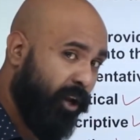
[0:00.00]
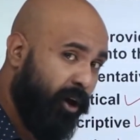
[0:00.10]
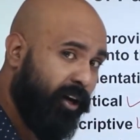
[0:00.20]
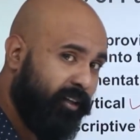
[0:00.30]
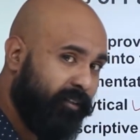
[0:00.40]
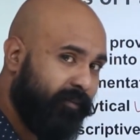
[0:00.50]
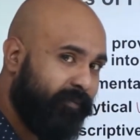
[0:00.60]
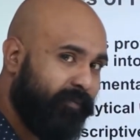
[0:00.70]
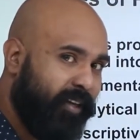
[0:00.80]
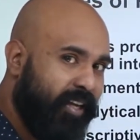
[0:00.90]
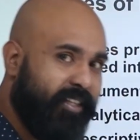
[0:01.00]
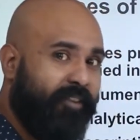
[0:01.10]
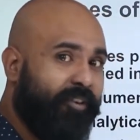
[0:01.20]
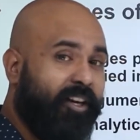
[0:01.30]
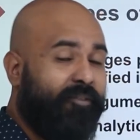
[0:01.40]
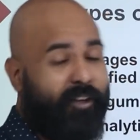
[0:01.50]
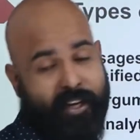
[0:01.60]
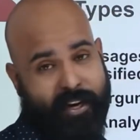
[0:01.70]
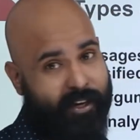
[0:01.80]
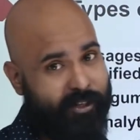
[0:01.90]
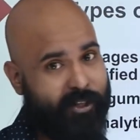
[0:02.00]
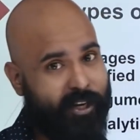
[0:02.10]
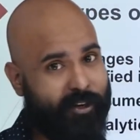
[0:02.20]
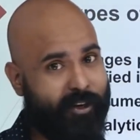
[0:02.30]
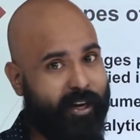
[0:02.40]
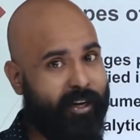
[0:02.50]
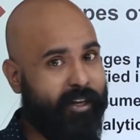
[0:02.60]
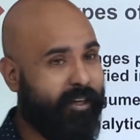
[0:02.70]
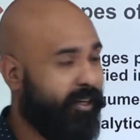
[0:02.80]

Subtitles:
long, it's difficult for the data to stay in your head.